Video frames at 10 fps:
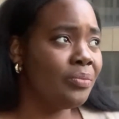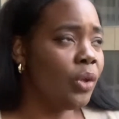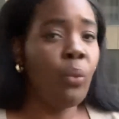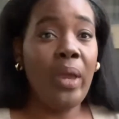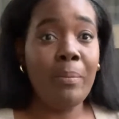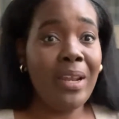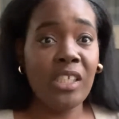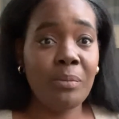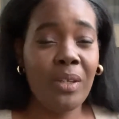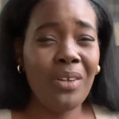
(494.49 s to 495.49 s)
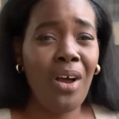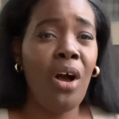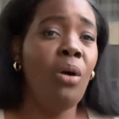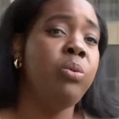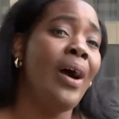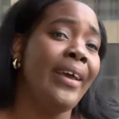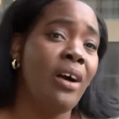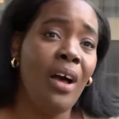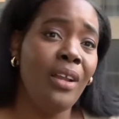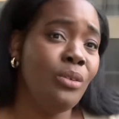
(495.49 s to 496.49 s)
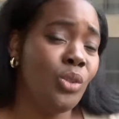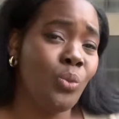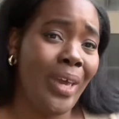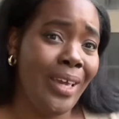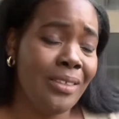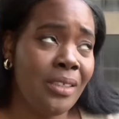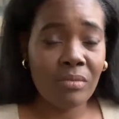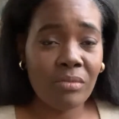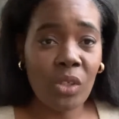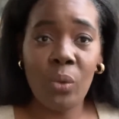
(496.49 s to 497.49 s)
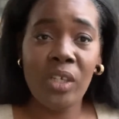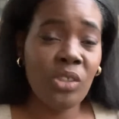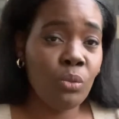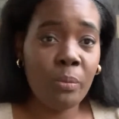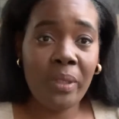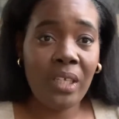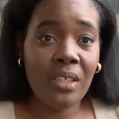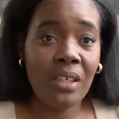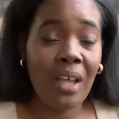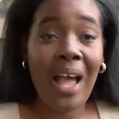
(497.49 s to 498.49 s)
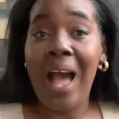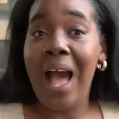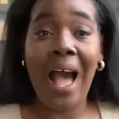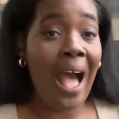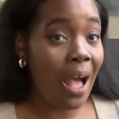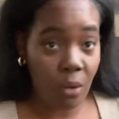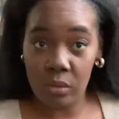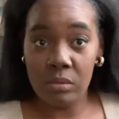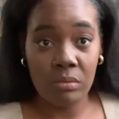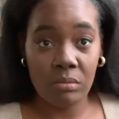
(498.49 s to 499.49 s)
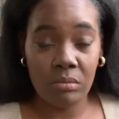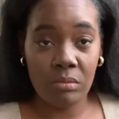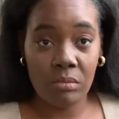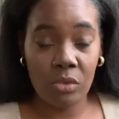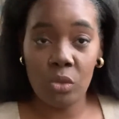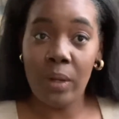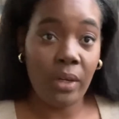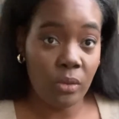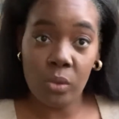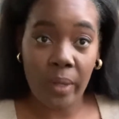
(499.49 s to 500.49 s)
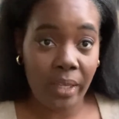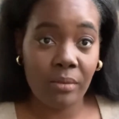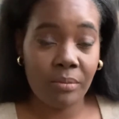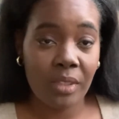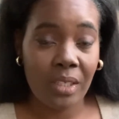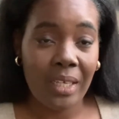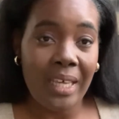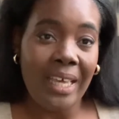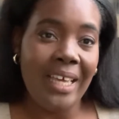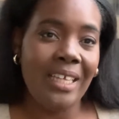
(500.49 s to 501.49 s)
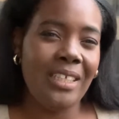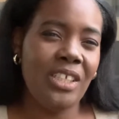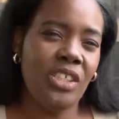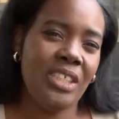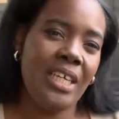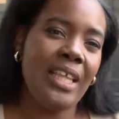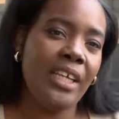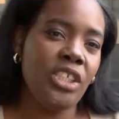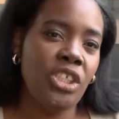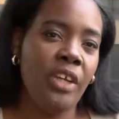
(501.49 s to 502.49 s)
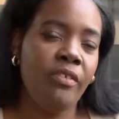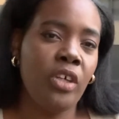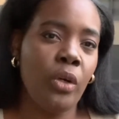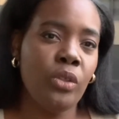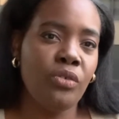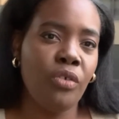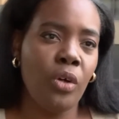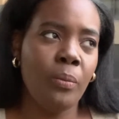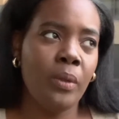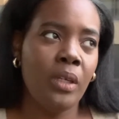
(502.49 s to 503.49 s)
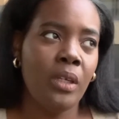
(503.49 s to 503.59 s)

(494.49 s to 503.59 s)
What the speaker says: weight management. Oh, why can't I lose weight? The question would be, how do I lose weight? You see that shift goes from